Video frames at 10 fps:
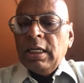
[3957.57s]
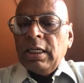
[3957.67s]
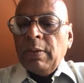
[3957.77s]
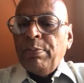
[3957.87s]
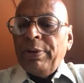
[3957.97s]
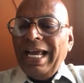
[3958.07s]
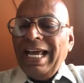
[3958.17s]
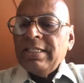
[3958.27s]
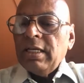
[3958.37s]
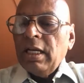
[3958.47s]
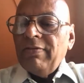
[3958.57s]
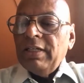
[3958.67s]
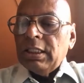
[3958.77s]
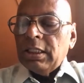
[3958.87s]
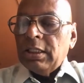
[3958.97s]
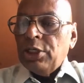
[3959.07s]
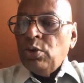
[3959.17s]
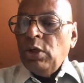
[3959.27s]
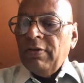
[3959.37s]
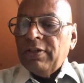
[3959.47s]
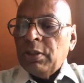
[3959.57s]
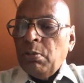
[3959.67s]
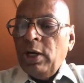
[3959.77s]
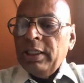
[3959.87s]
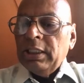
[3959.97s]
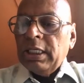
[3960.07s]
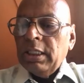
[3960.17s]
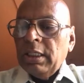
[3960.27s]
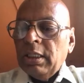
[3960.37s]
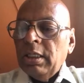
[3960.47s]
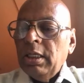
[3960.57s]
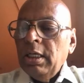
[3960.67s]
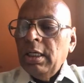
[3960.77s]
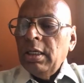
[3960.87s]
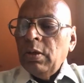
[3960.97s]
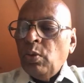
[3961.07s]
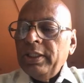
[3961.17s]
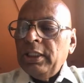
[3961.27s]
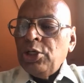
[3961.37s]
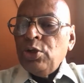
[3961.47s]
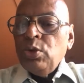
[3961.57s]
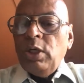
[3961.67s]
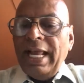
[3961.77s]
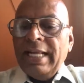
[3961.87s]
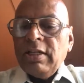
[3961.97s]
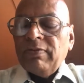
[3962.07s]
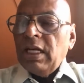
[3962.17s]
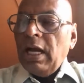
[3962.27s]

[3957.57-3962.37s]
compares the lovers, the two lovers, the boy and the girl, with the 2 legs of the